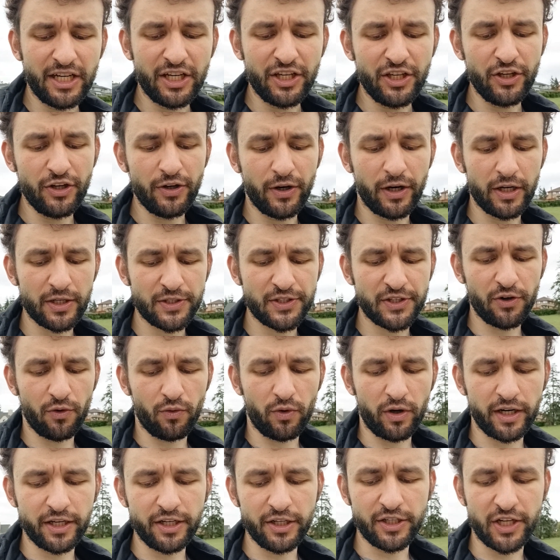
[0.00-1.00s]
You also
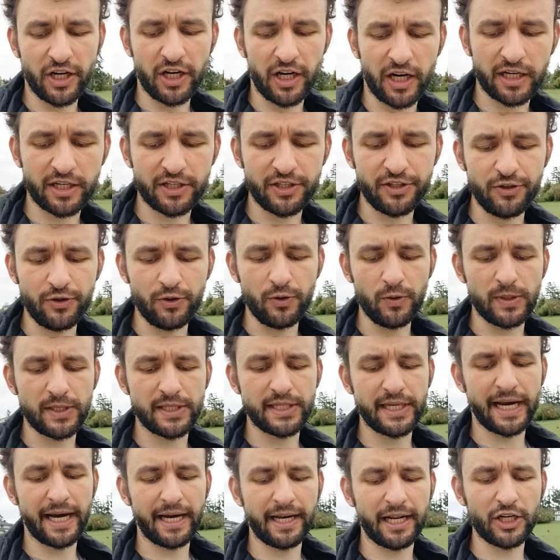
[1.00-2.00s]
want to talk to
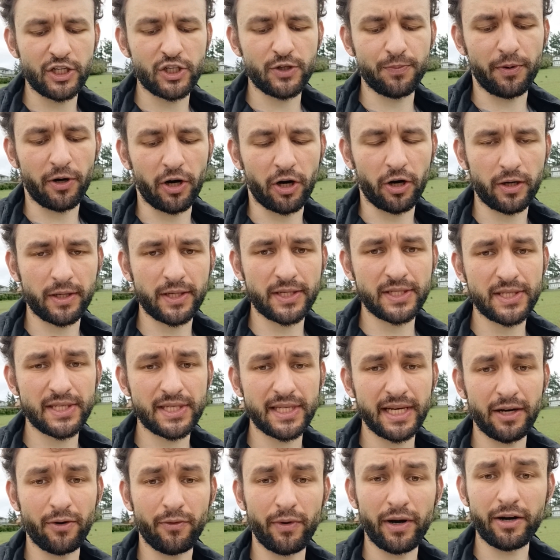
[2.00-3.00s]
Saanich Parks
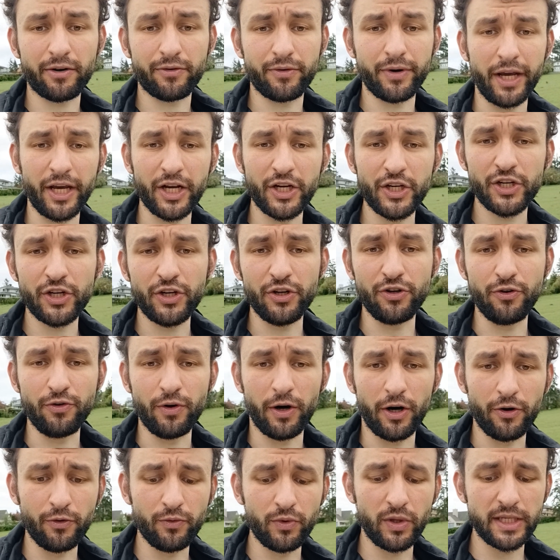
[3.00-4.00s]
and Recreation who
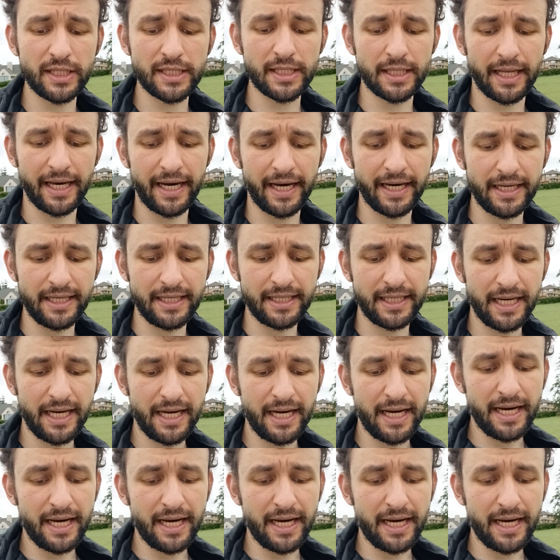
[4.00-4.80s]
own this land